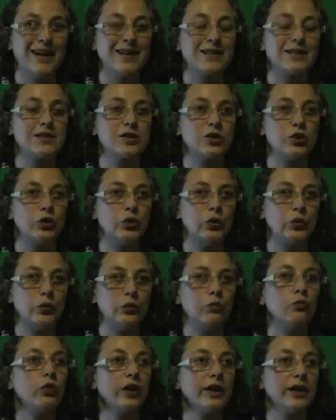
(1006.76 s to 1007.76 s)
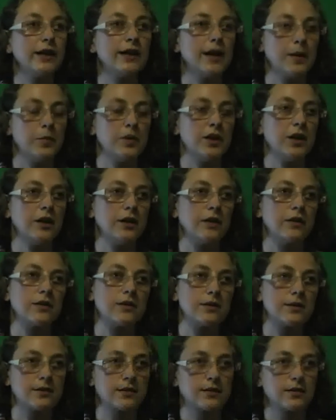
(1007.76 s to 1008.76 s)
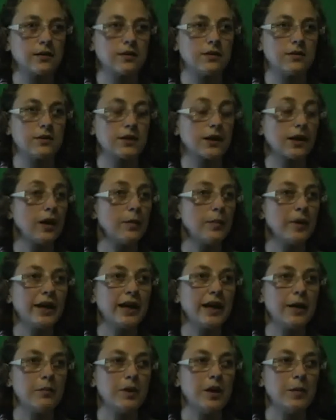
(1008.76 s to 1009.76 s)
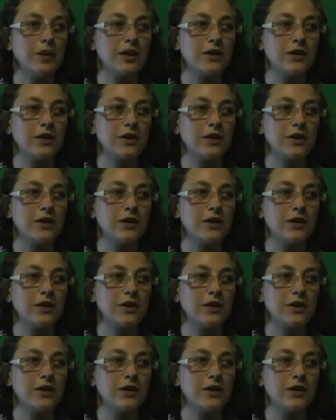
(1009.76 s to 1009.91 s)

had to ring an ambulance to come and get me,